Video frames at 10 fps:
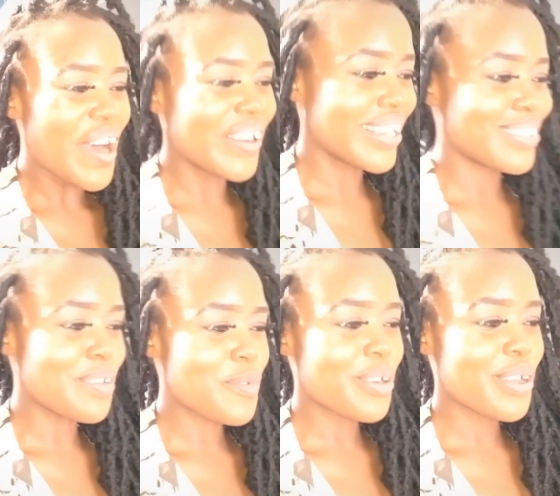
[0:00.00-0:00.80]
Okay, so
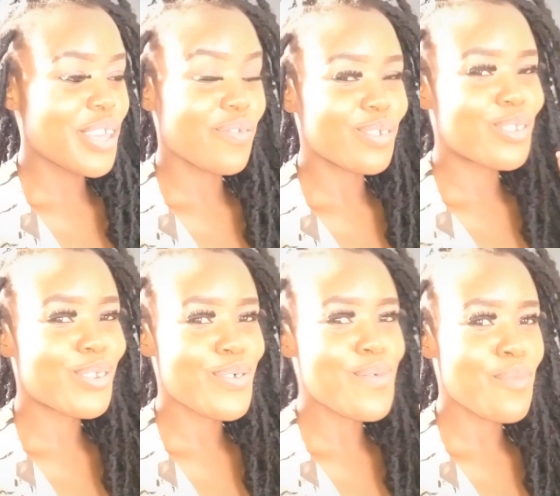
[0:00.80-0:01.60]
I'm gonna give you
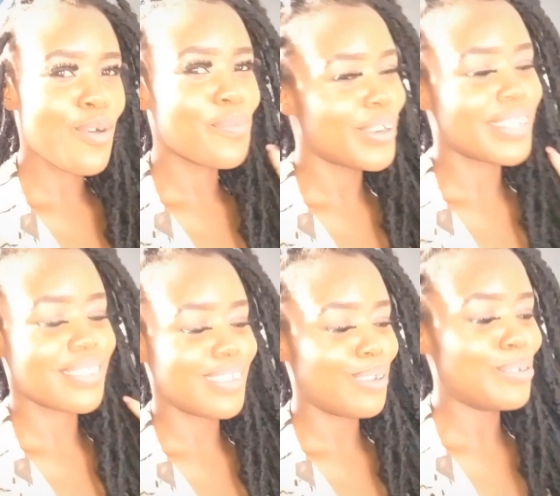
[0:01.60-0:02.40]
two more
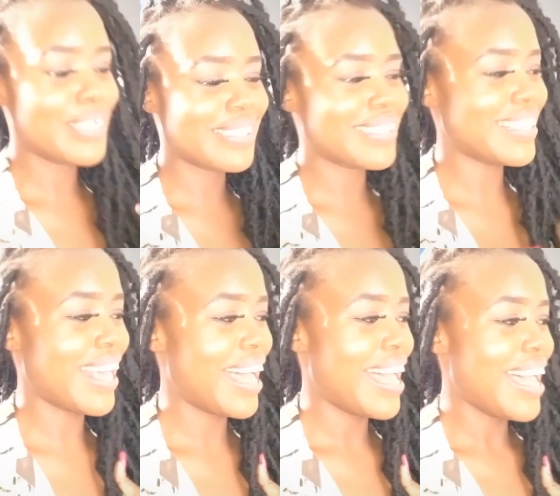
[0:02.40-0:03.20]
bonus looks.
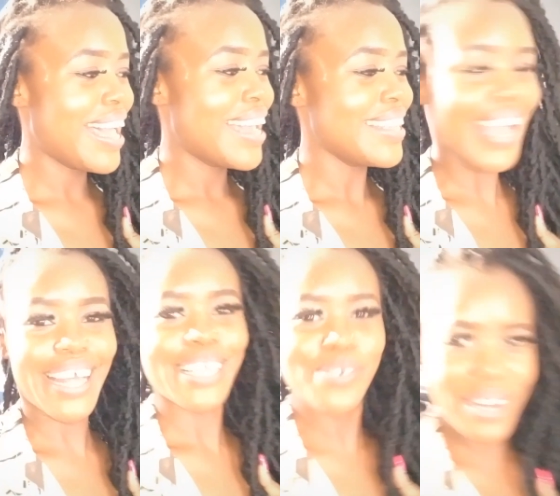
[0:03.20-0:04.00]
Yeah,
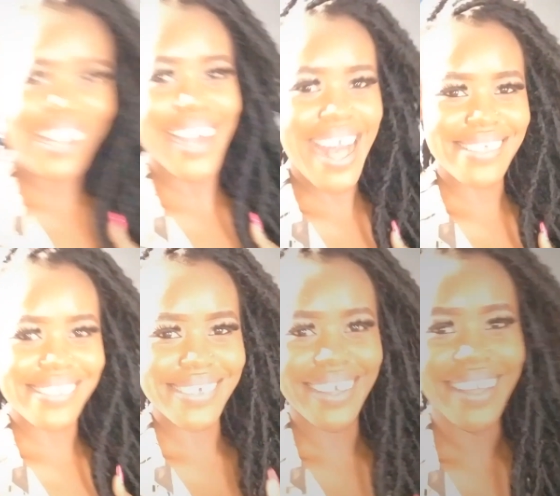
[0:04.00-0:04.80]
twende
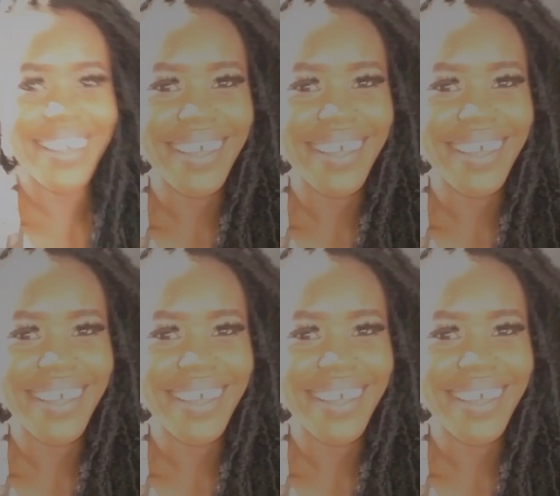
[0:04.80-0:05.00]
kazi.